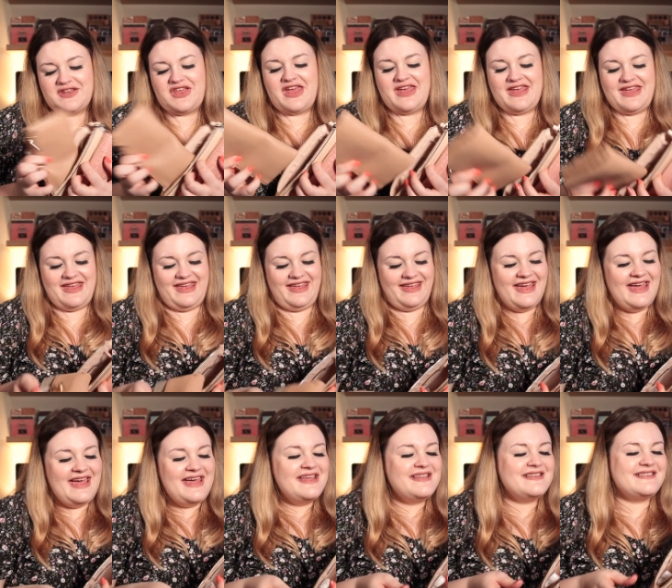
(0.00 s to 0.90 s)
So,
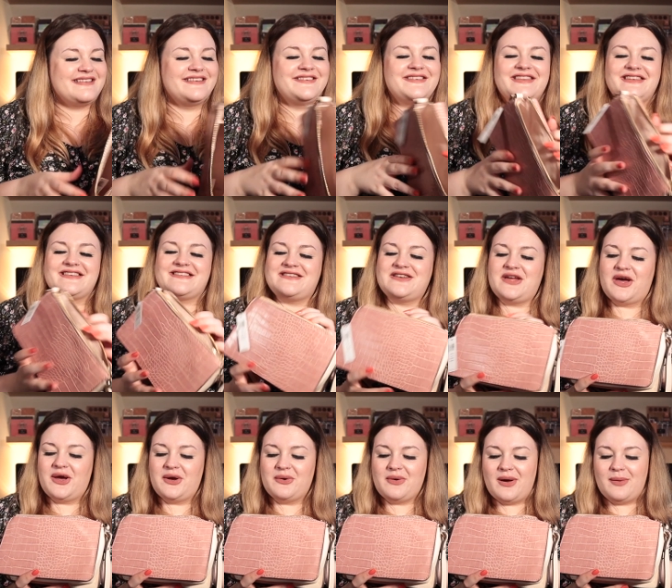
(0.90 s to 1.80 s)
so there's
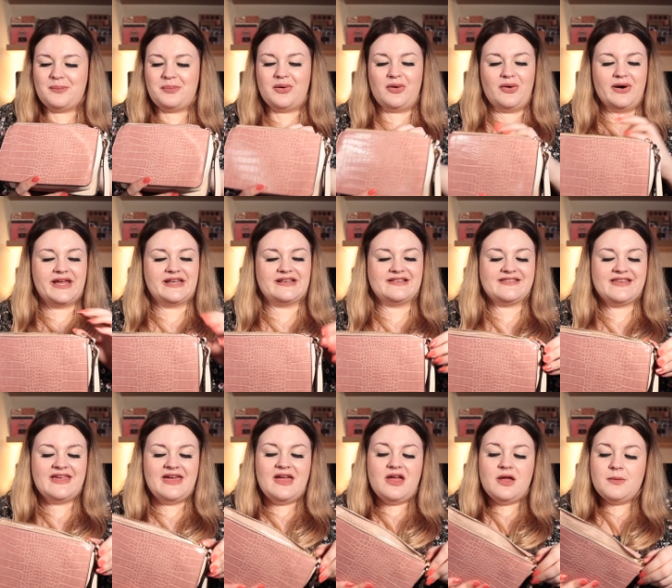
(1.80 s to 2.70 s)
no
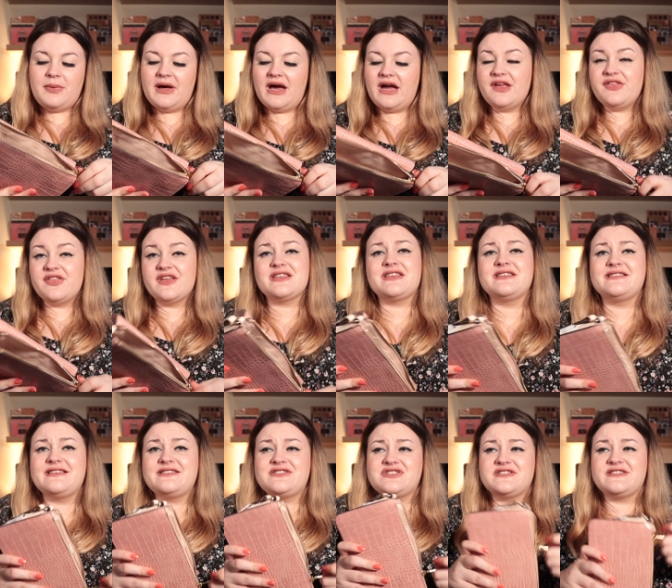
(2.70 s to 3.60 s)
point. But I think
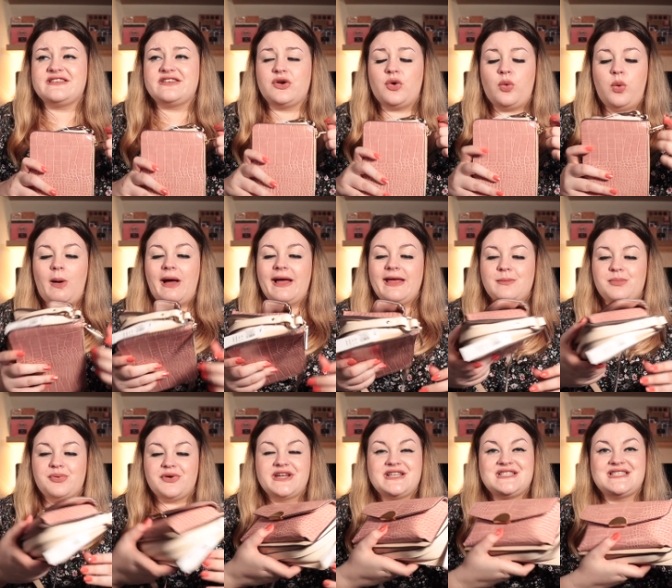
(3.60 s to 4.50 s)
this is just
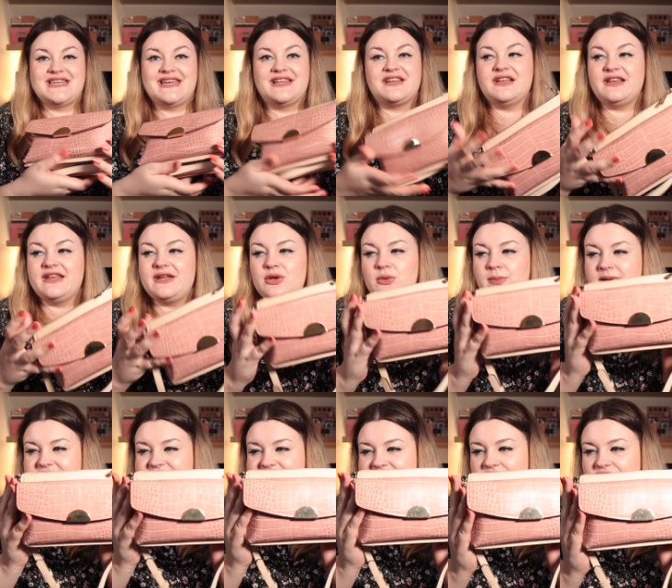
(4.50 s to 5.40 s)
quite pretty and a little
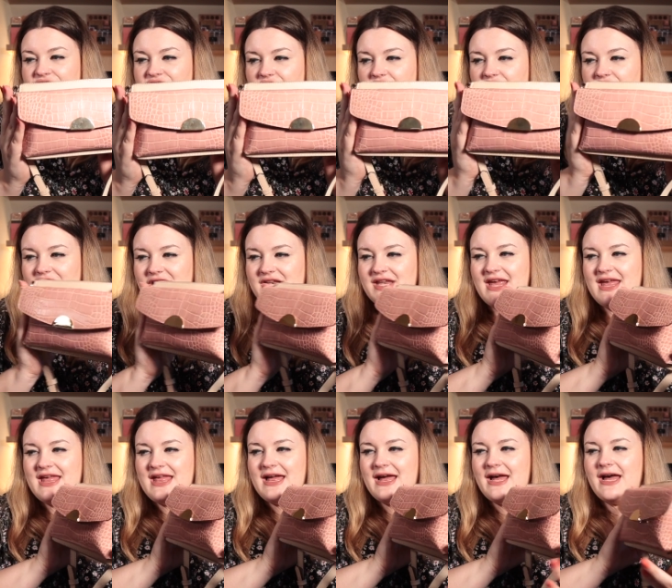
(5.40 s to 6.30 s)
bit different.
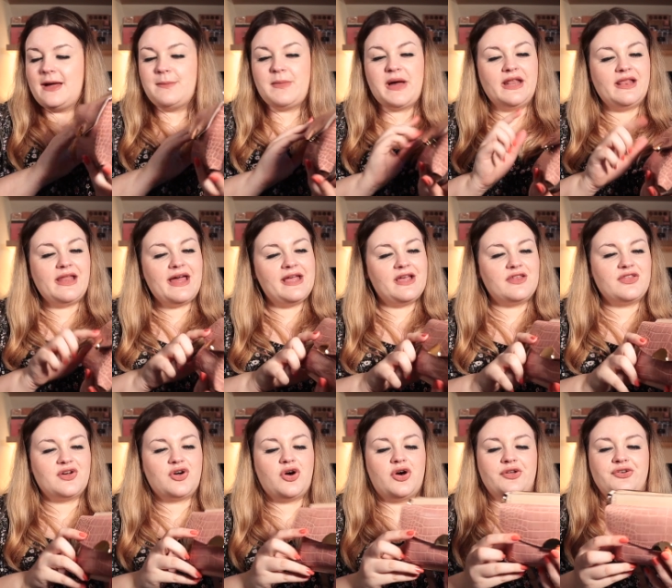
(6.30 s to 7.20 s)
Um, I like
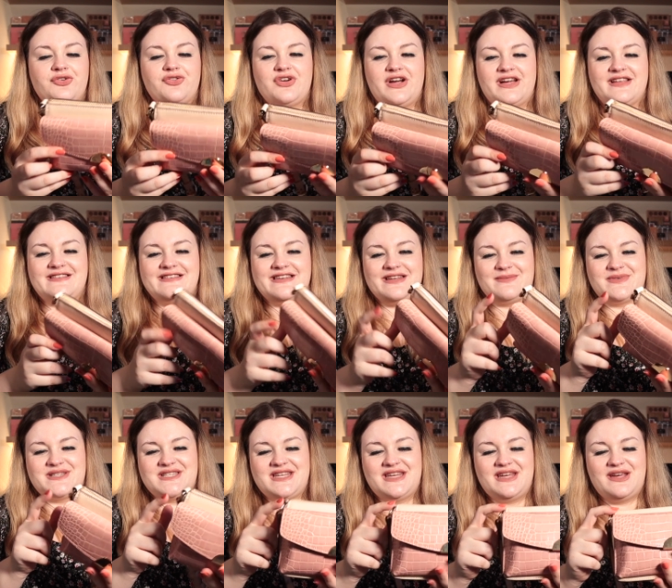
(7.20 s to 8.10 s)
the contrasting
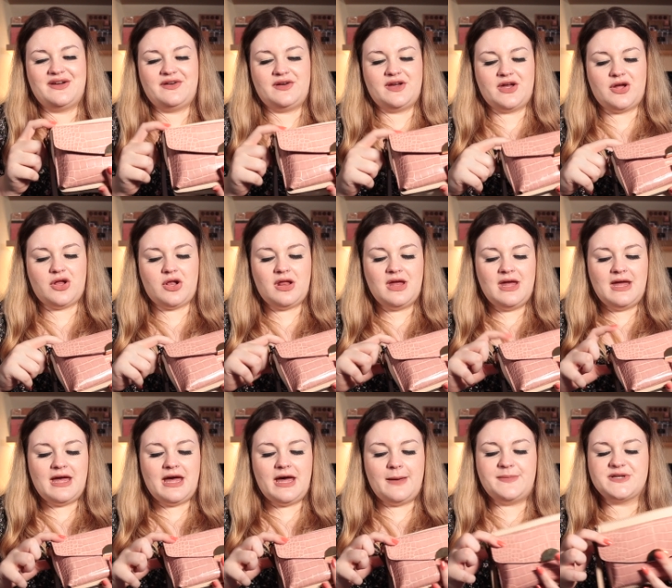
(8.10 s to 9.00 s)
material
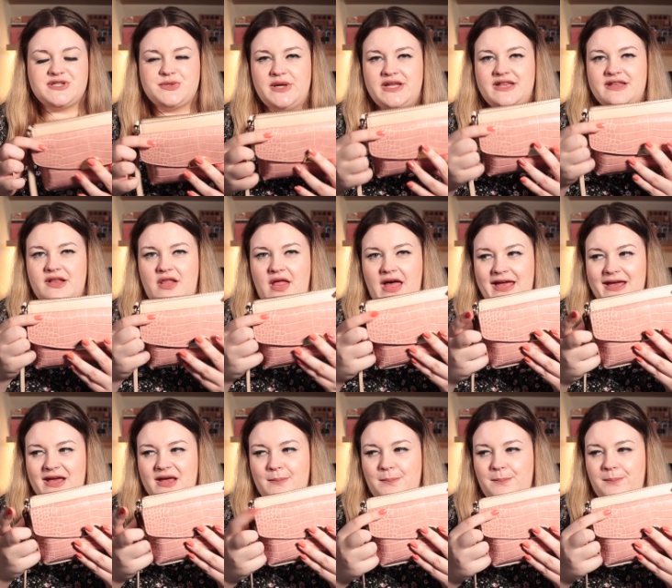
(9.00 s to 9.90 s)
and um, between the
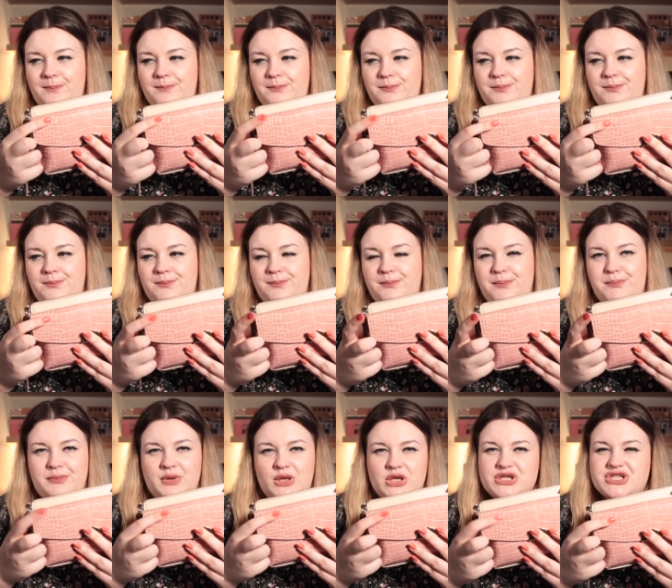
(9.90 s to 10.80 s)
like
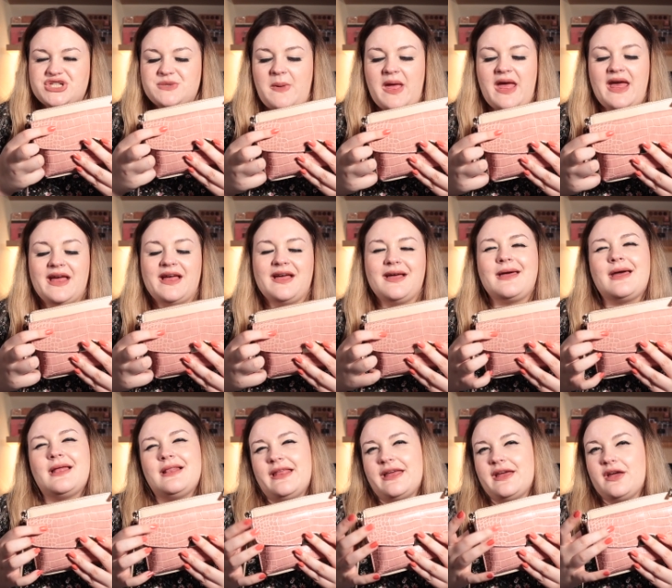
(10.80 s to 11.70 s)
blush
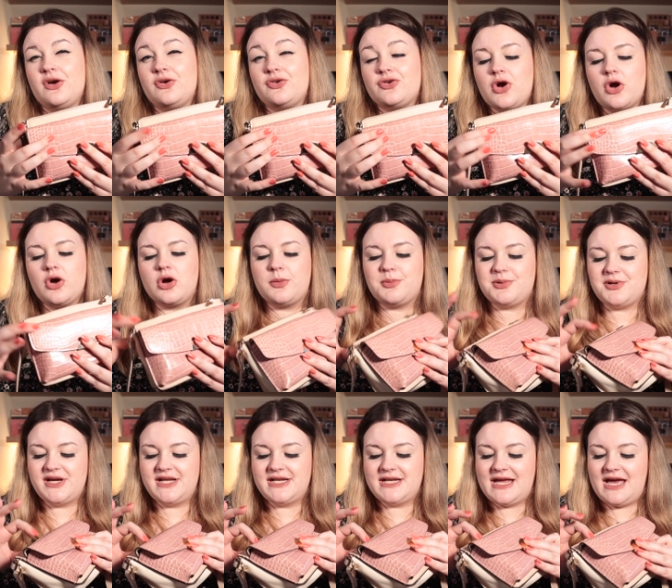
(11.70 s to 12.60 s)
pink like croc
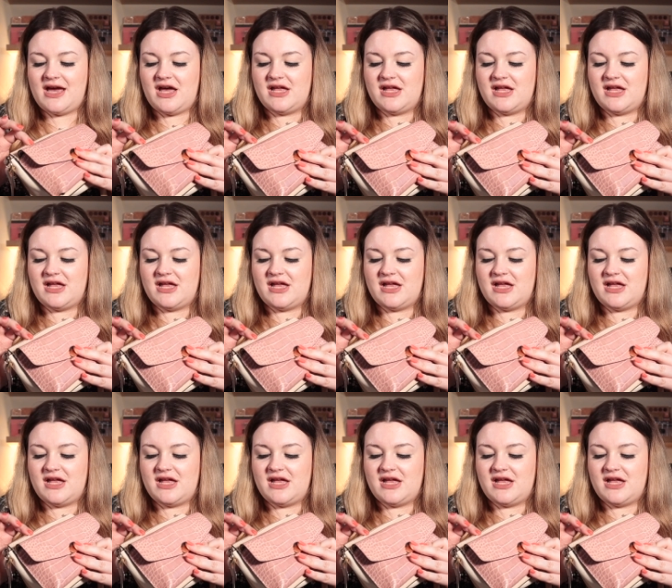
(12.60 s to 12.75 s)
print